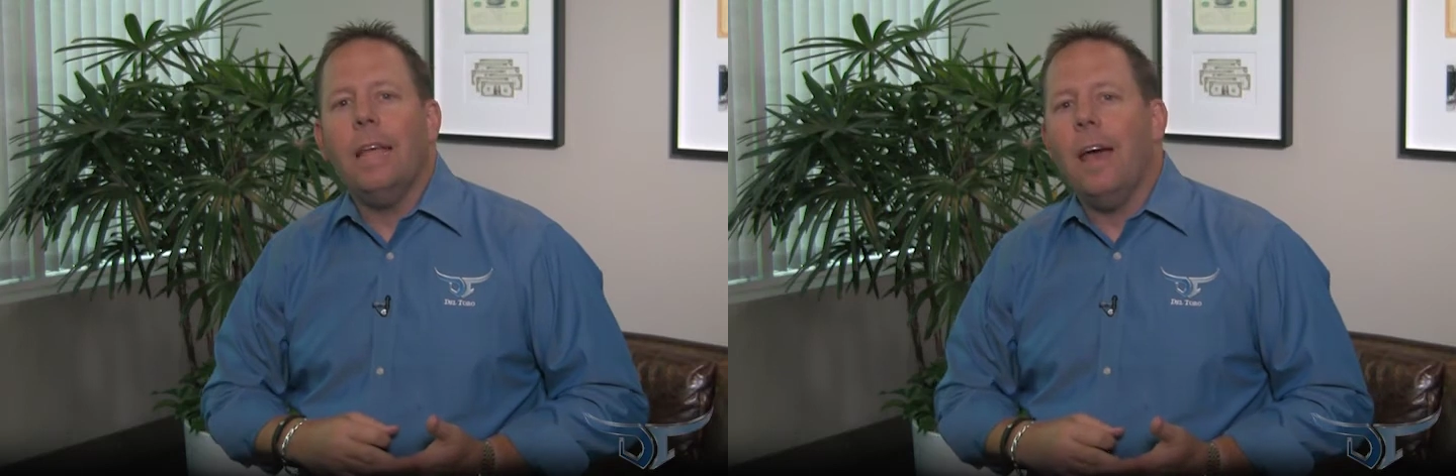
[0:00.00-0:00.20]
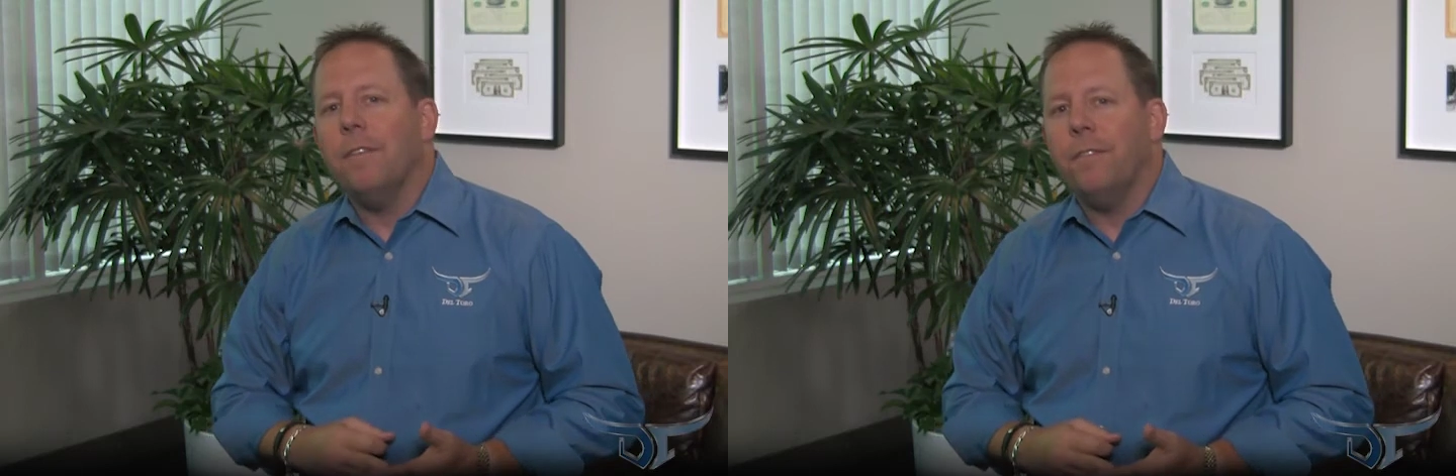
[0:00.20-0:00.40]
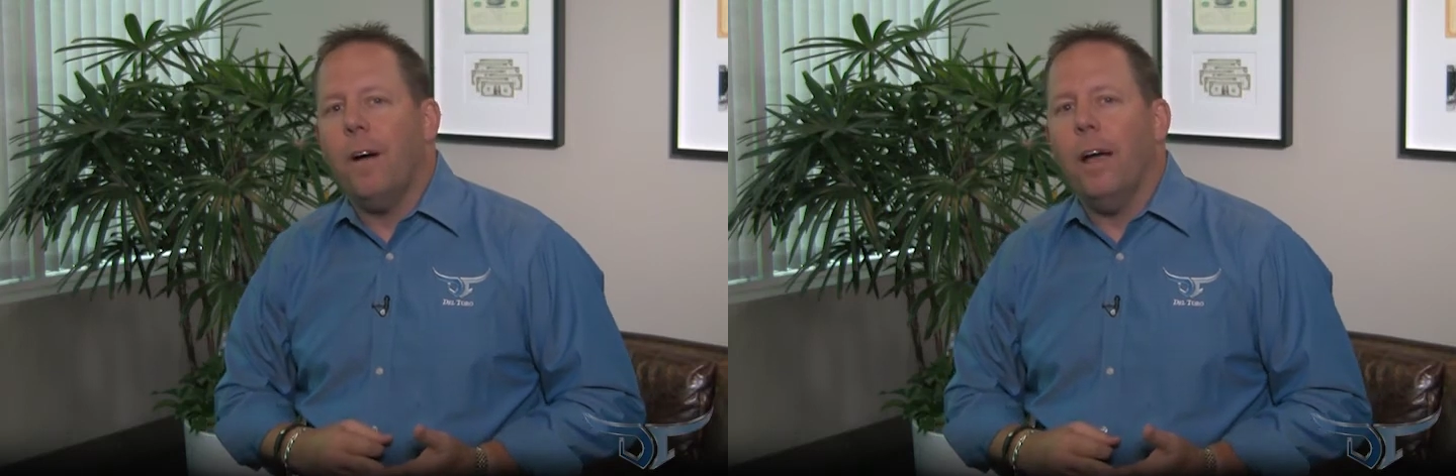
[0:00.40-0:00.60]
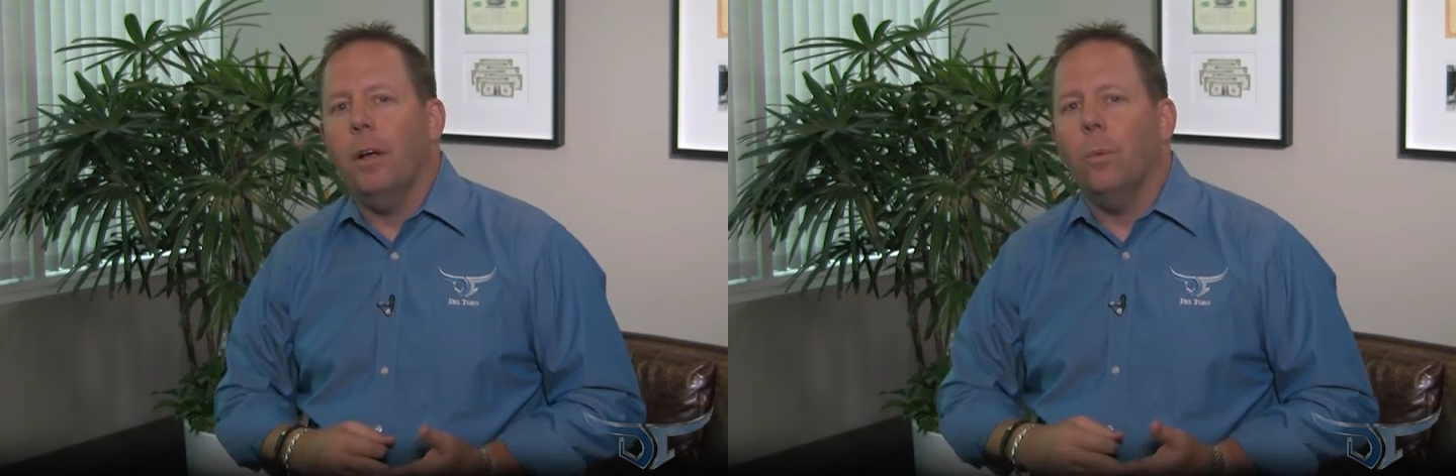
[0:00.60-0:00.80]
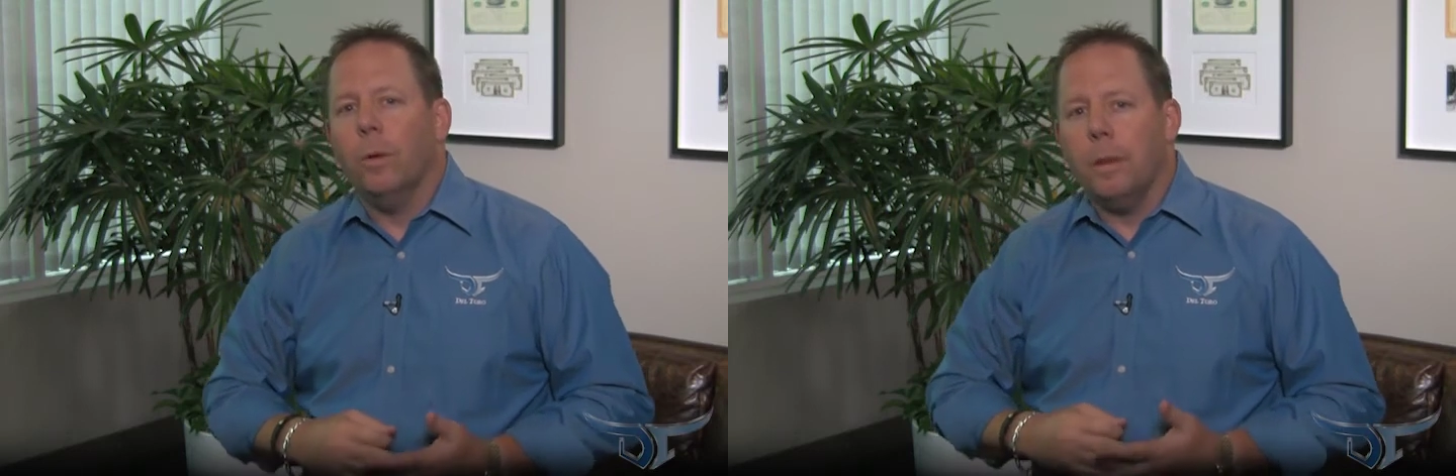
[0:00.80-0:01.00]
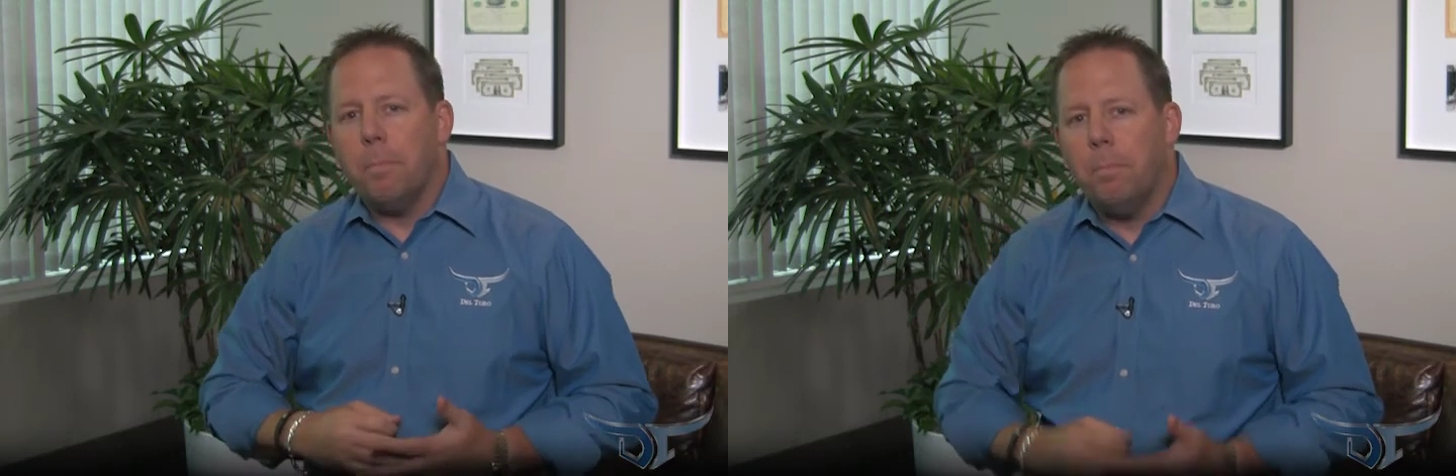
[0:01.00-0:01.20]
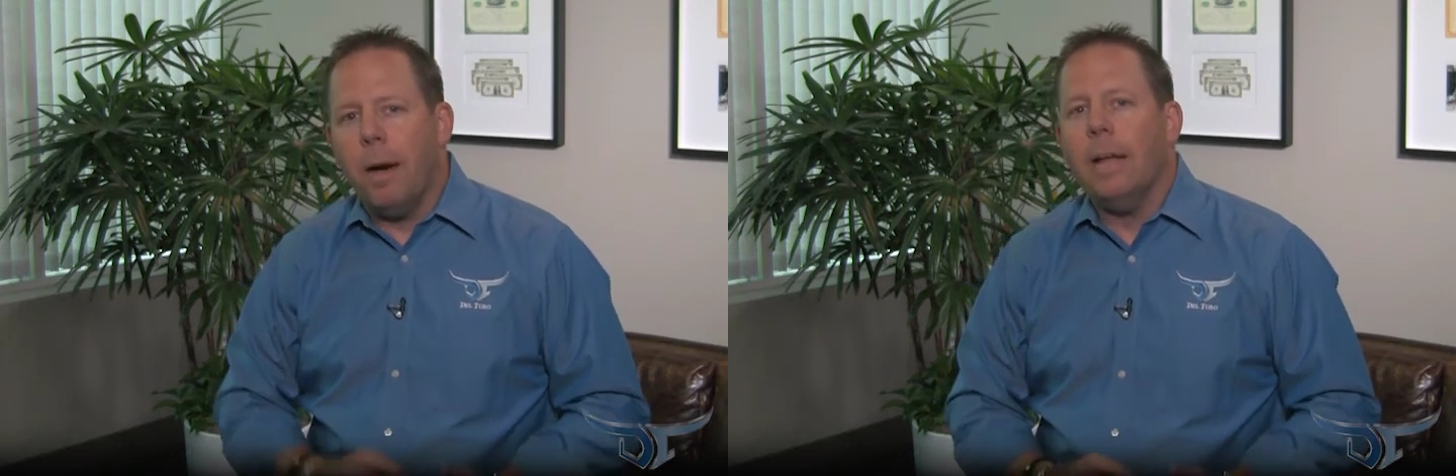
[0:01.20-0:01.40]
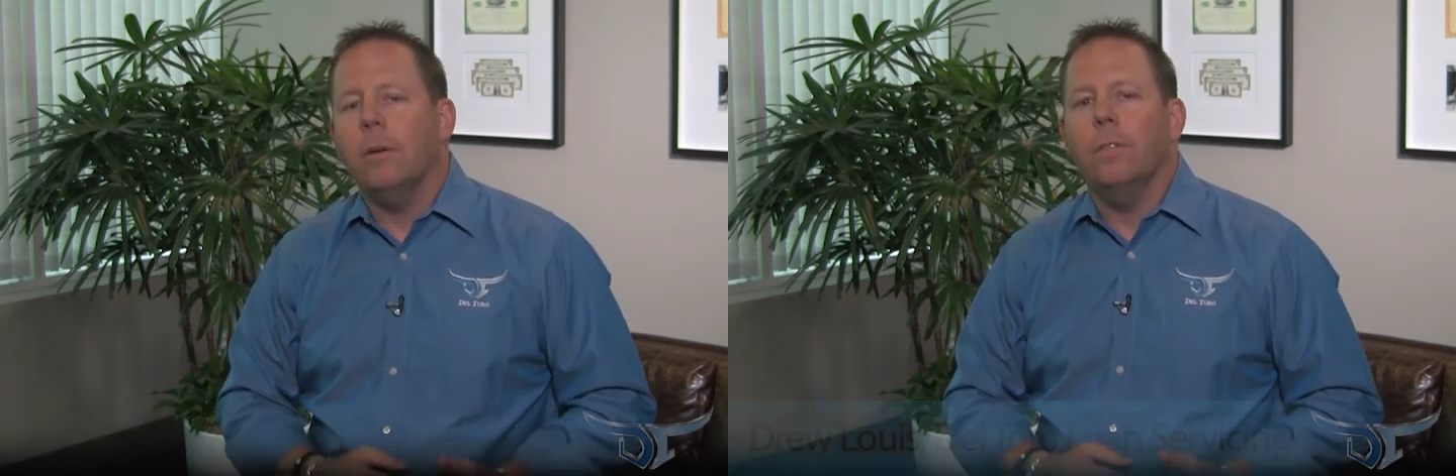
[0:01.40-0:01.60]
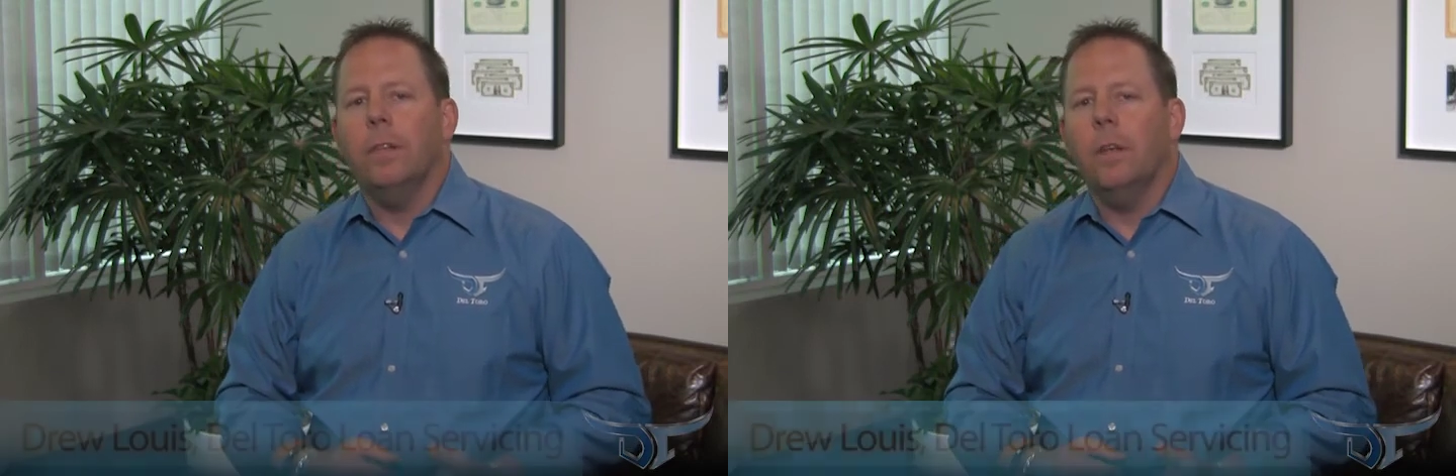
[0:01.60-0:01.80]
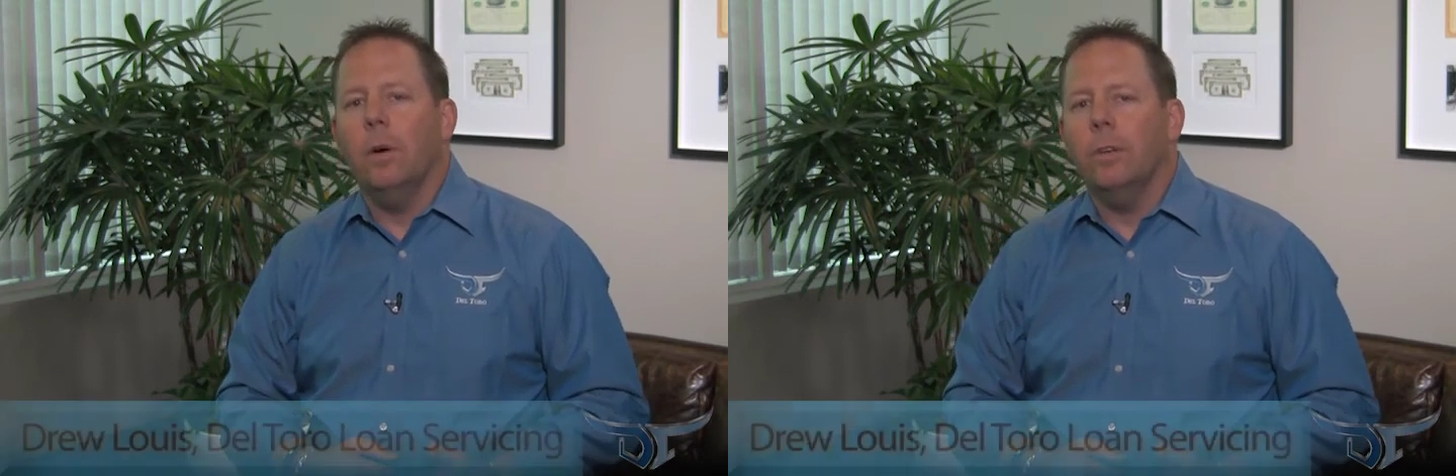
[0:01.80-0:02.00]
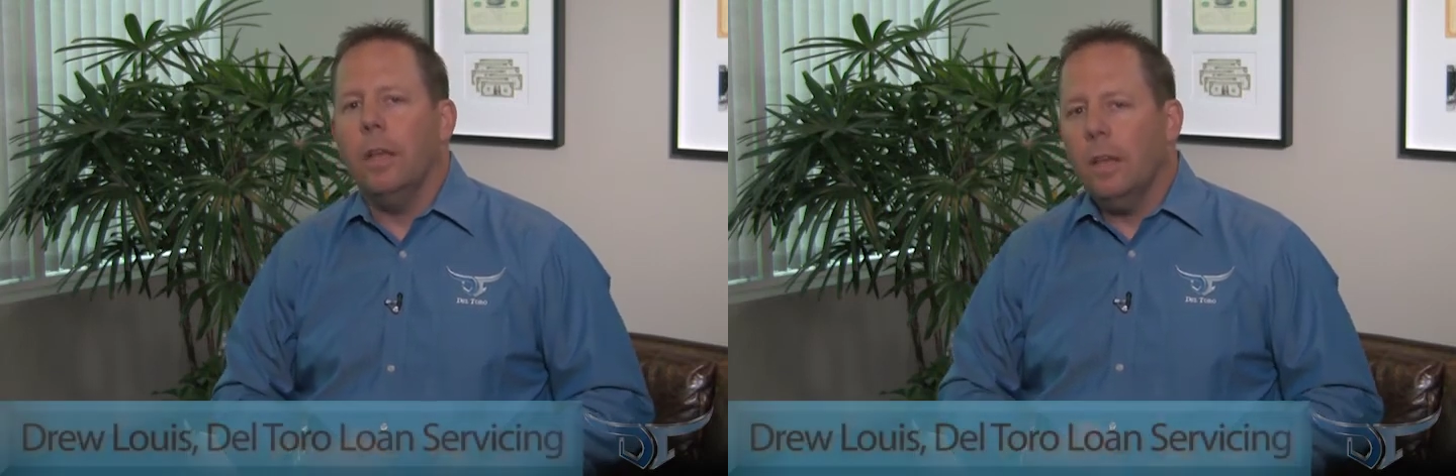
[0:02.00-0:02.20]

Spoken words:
had a file where the buyer of the note